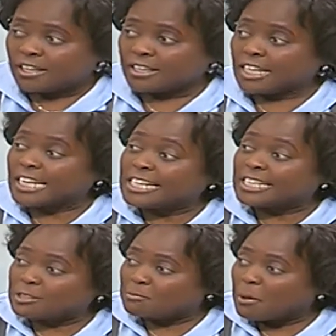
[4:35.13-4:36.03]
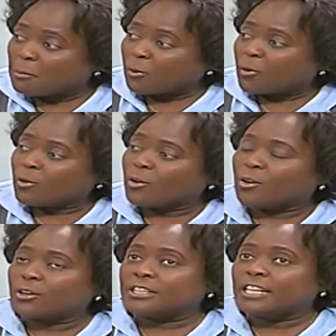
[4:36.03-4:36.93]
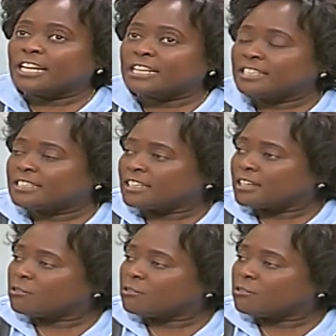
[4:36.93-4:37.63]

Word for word: the leaked memo or the leaked uh,